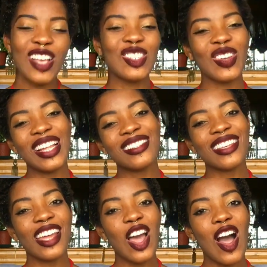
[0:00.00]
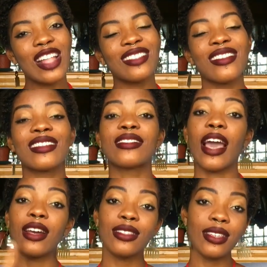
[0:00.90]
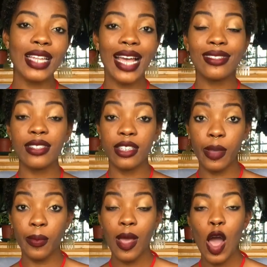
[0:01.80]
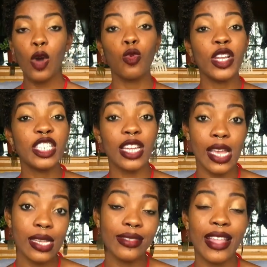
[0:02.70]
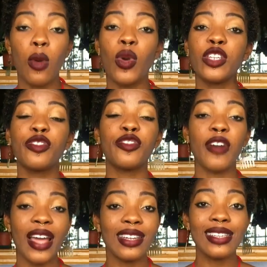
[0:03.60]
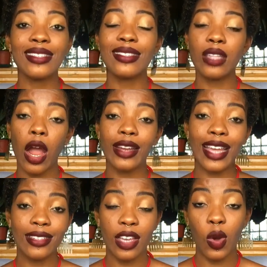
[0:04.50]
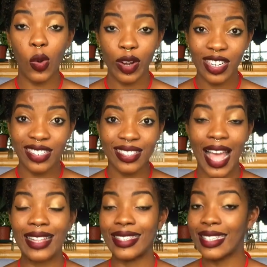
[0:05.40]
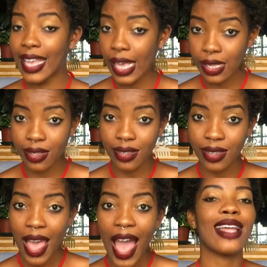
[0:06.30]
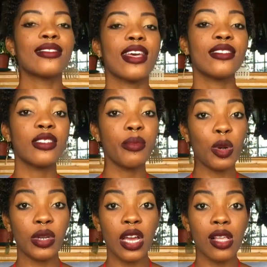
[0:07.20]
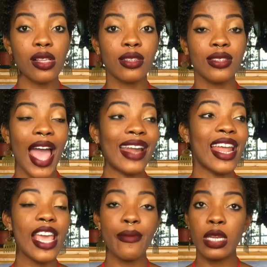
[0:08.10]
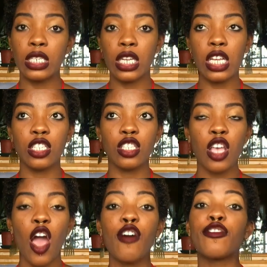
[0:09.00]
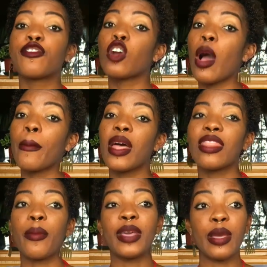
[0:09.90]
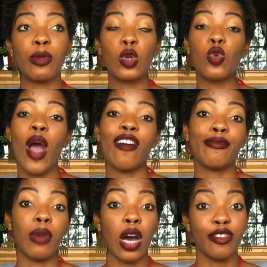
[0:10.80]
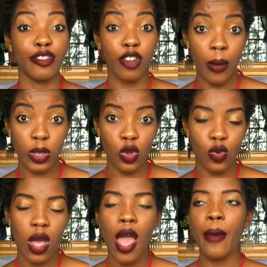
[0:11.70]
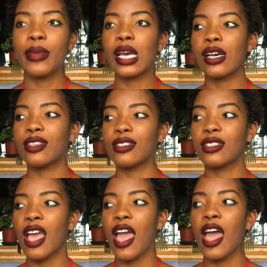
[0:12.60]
So let's get on to the second to last tip, which is that when you finally start getting orders and sales, get testimonials and images from the people who have bought from you because